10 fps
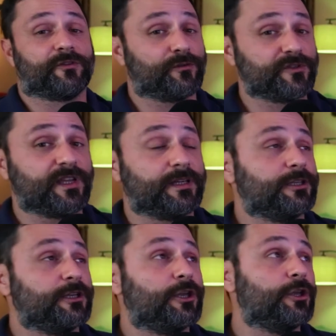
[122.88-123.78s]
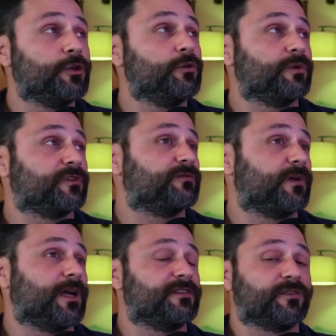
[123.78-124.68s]
the first thing I needed to do was
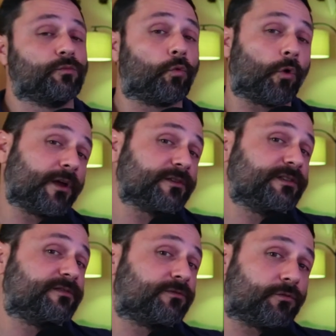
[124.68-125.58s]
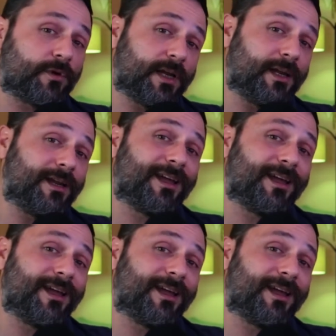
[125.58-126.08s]
find some royalty-free